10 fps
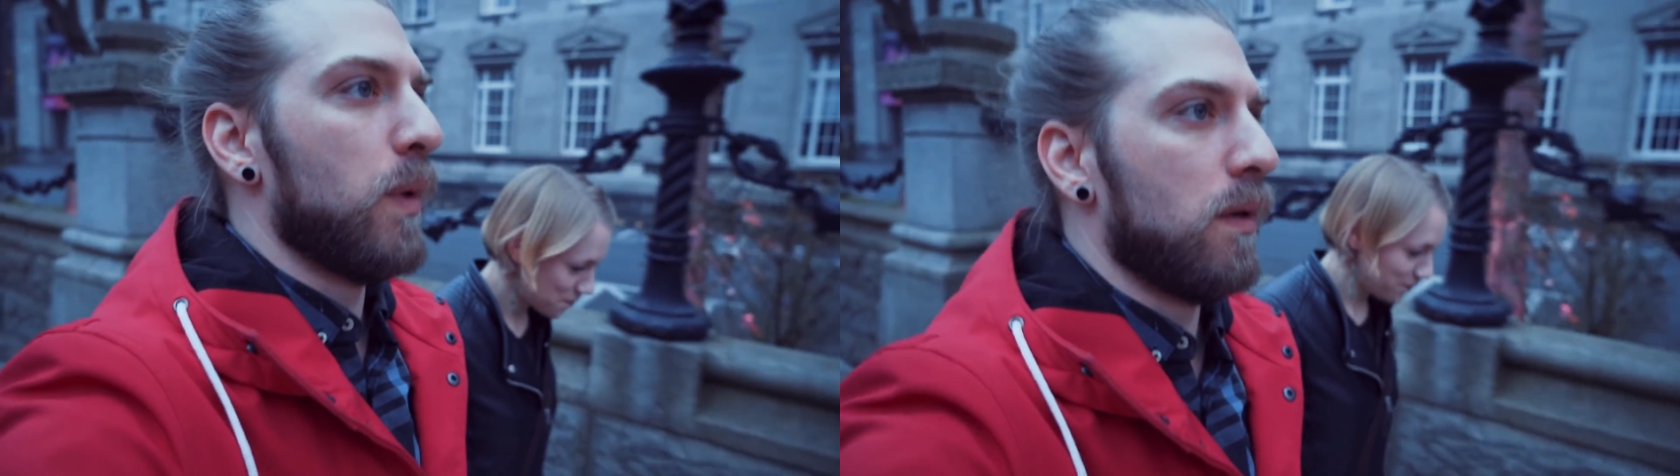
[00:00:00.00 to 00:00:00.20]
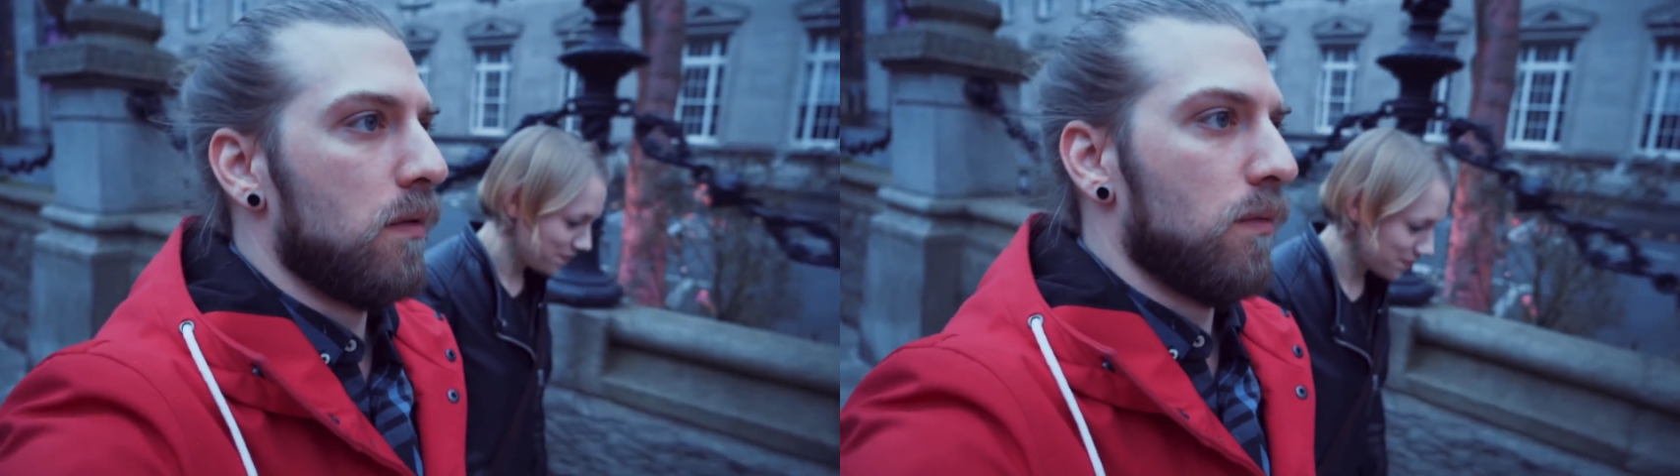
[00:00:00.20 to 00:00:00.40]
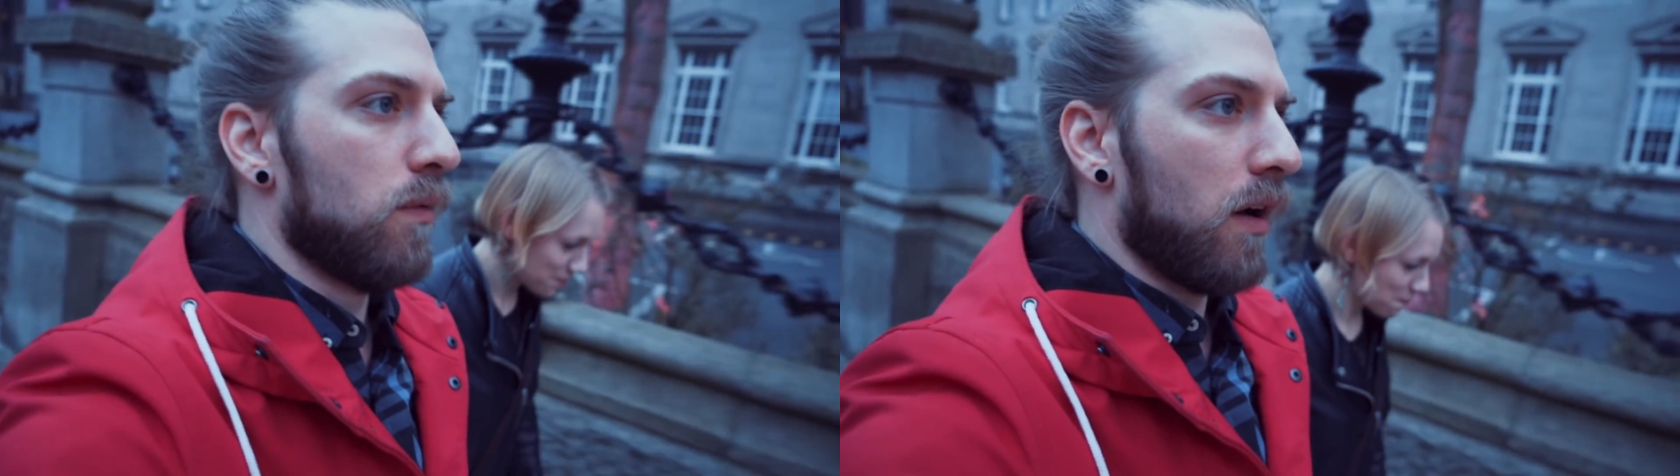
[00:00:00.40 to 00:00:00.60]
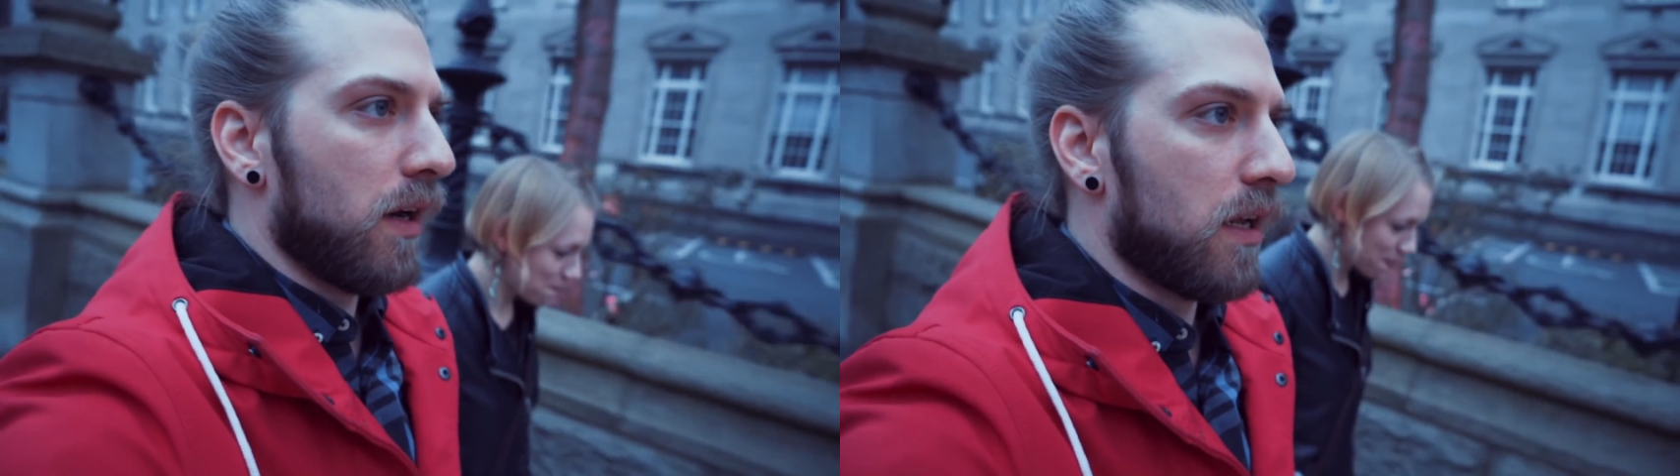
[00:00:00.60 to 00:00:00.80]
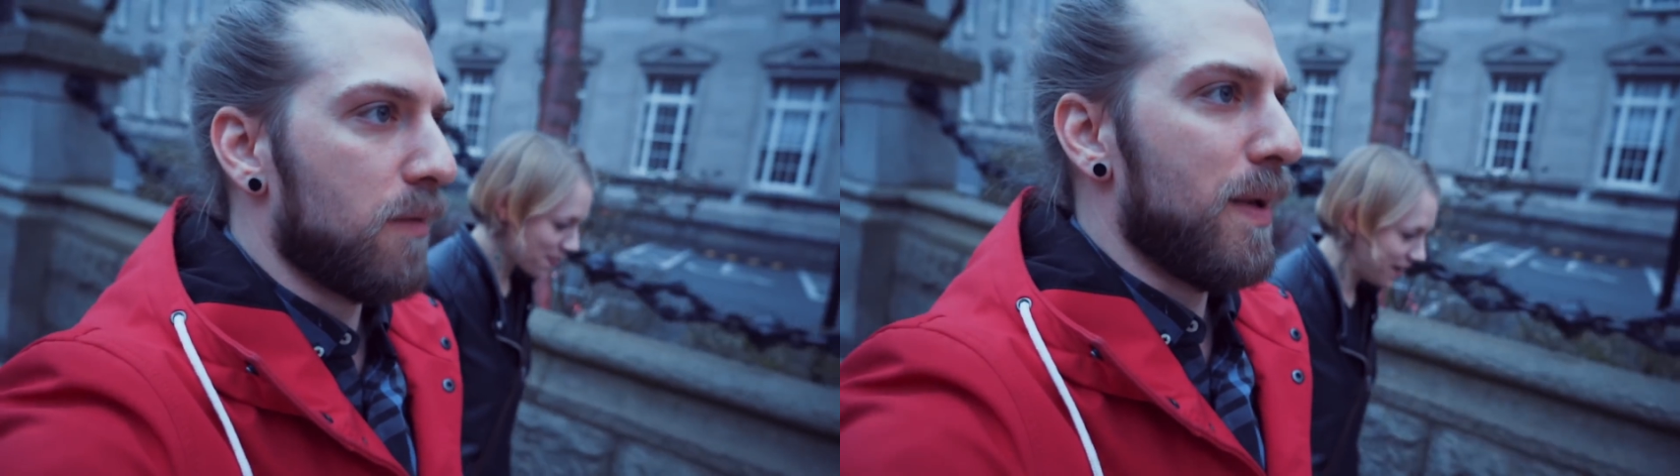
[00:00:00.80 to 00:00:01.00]
we are
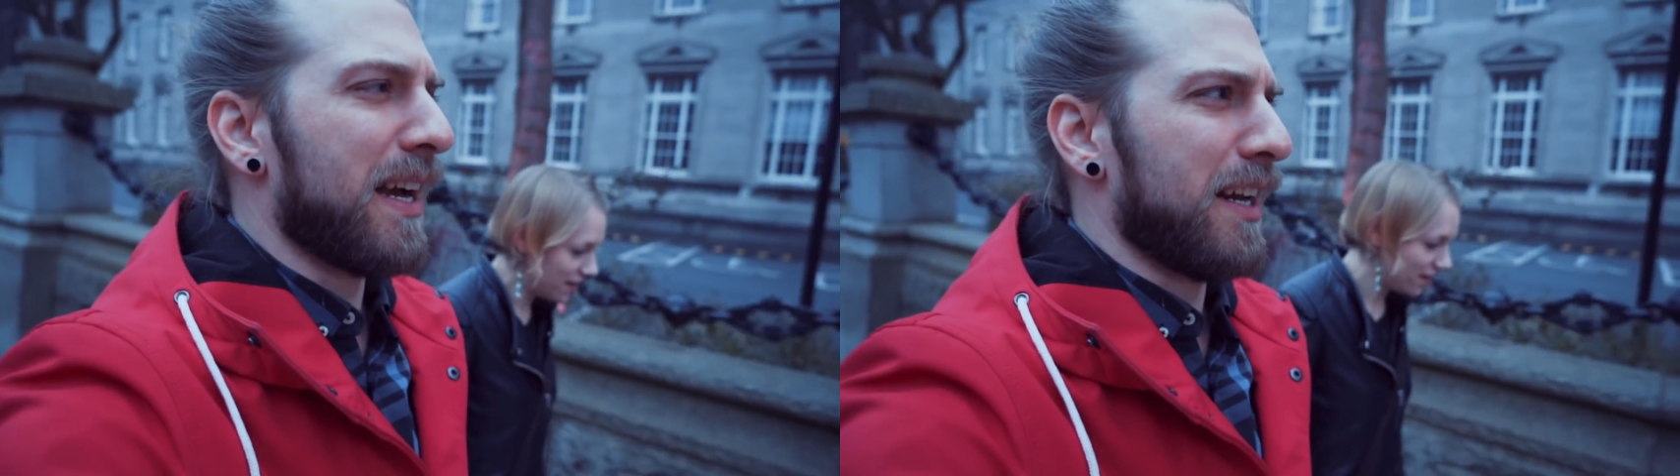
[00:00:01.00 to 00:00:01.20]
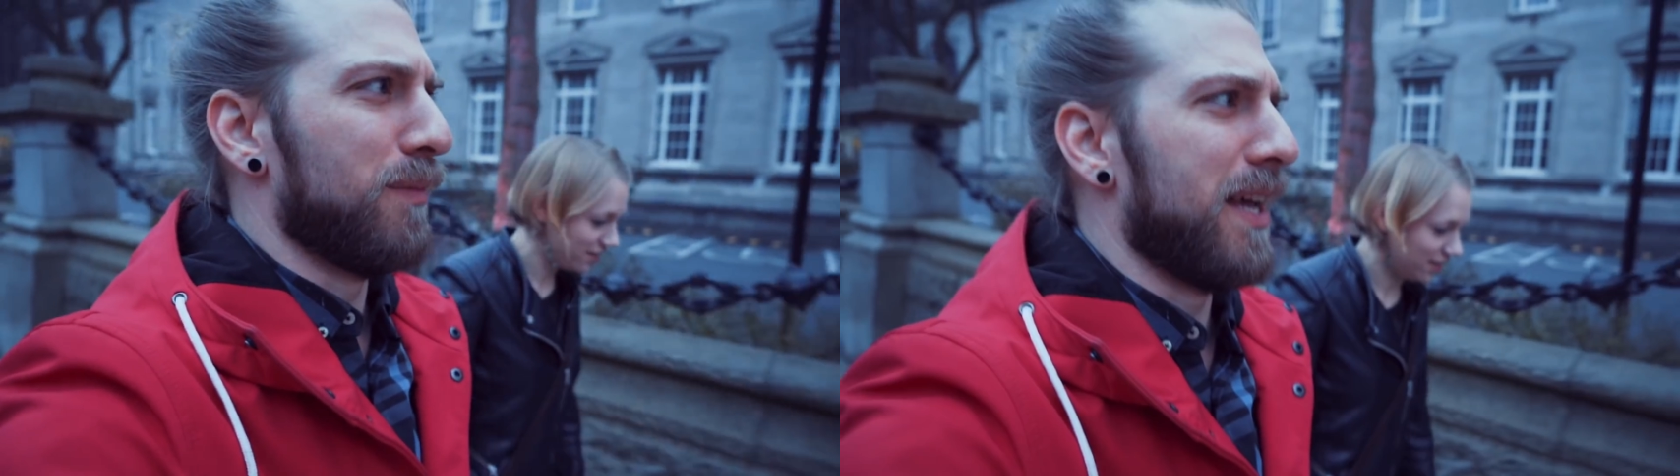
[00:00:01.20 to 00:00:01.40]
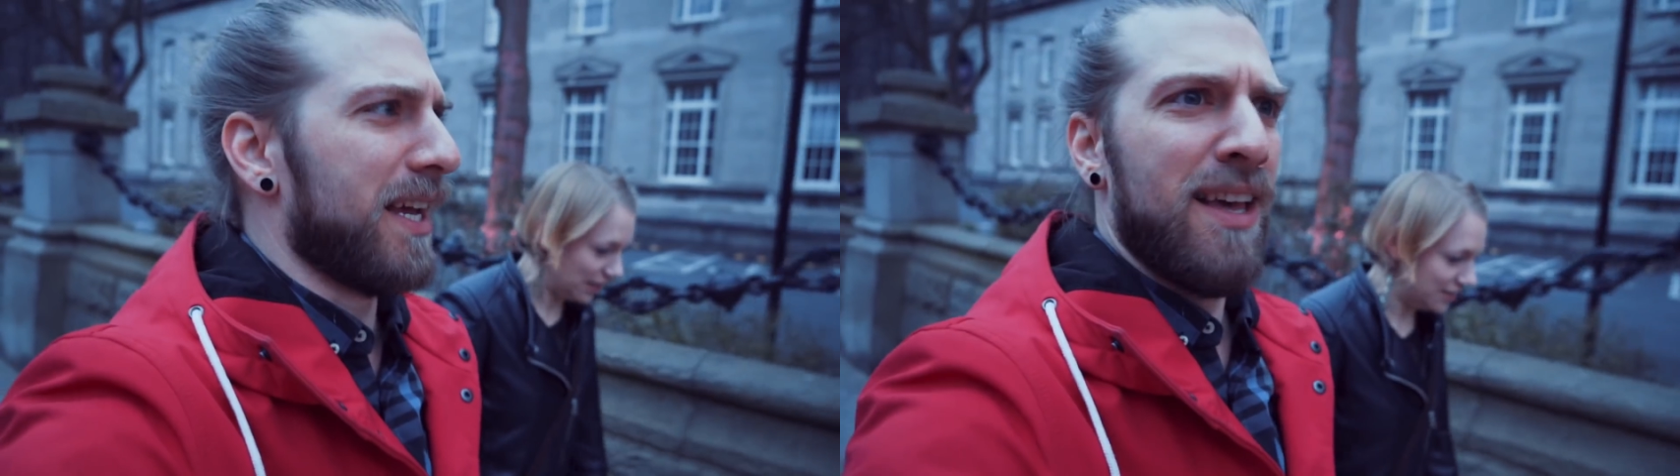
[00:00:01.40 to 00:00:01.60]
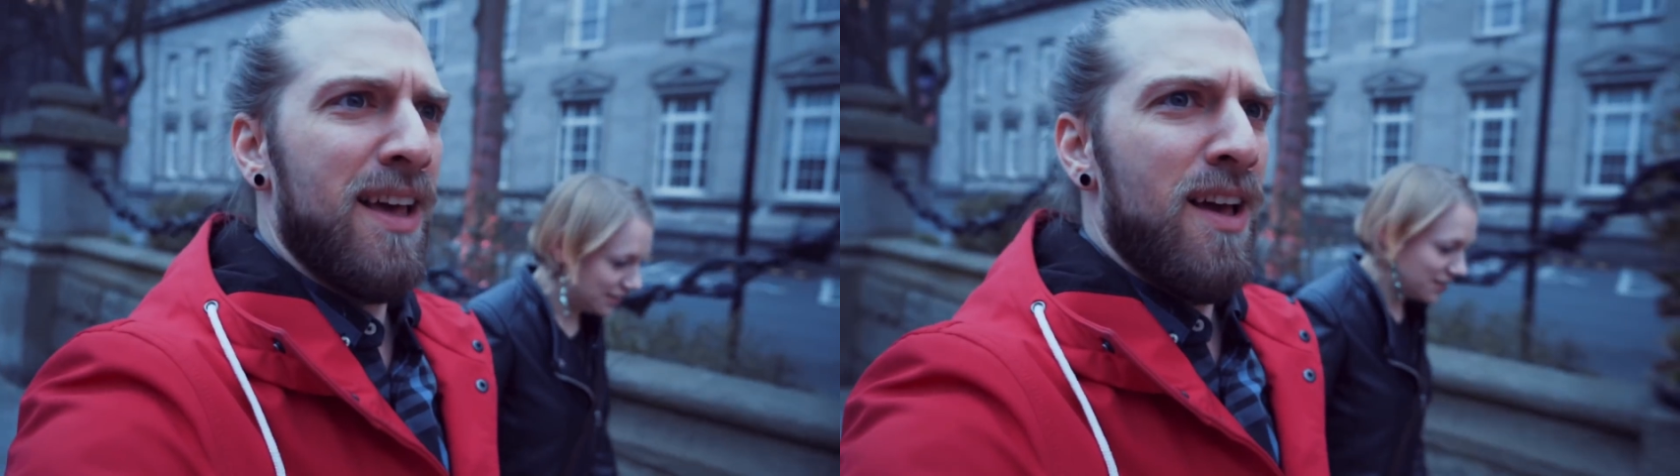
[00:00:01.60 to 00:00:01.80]
going to come back. And I'm like,